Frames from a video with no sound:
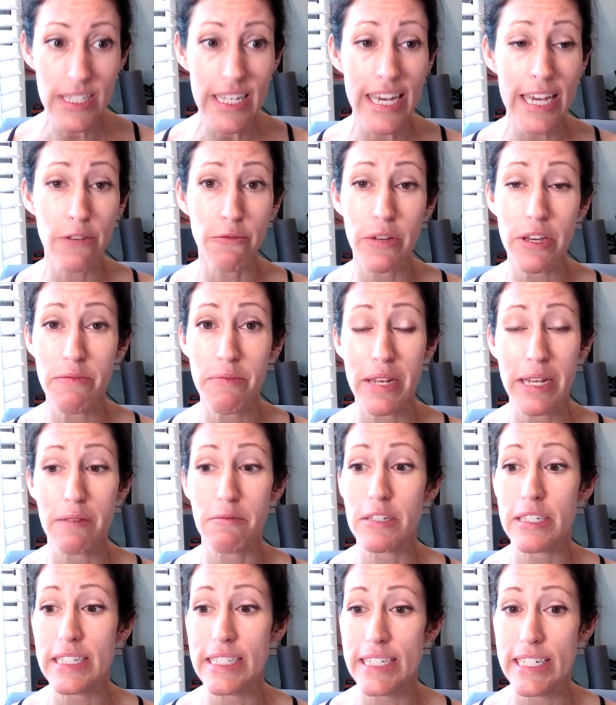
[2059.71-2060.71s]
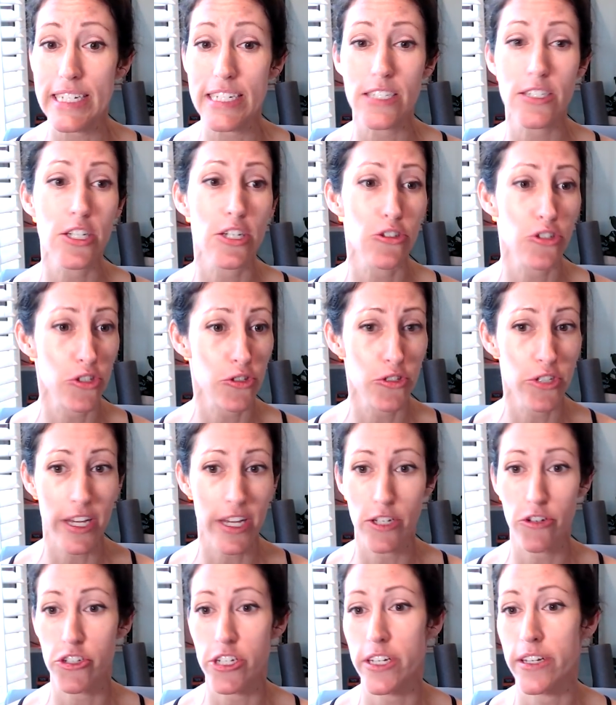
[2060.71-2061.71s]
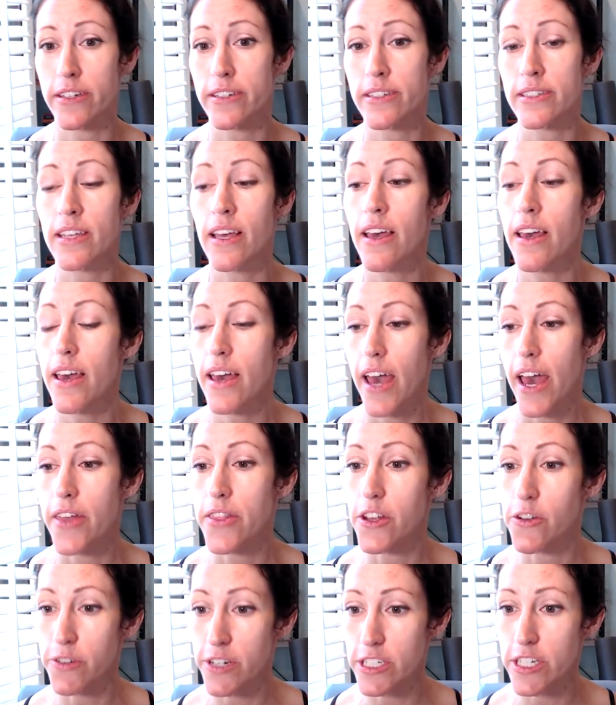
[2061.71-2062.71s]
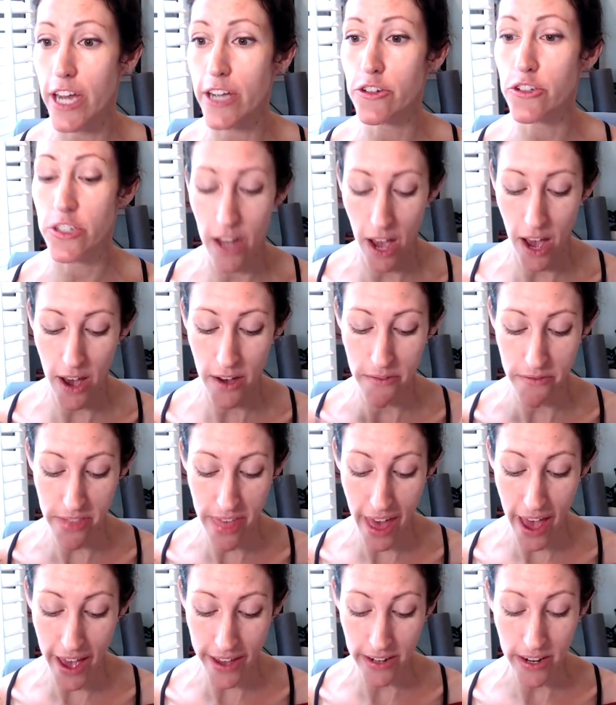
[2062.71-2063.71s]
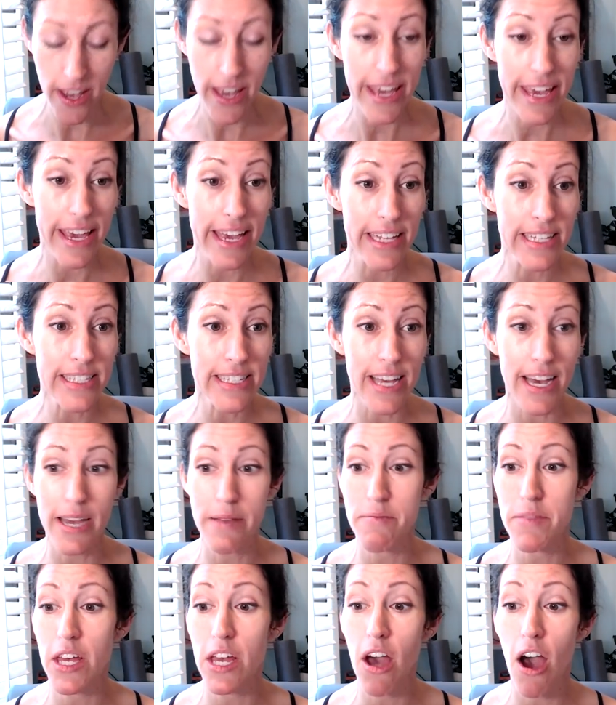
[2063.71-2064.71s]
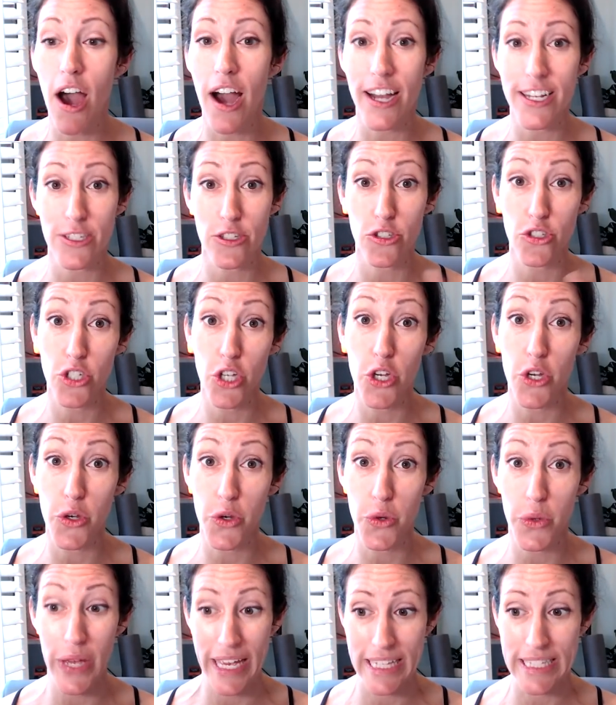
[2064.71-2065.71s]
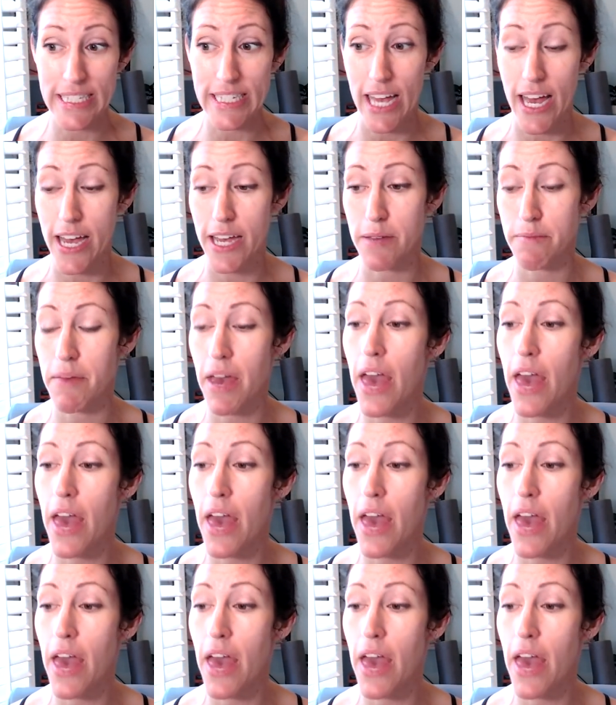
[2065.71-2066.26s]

And we've been able to see tissue changes and the reduction of that enzyme, the COX2 enzyme.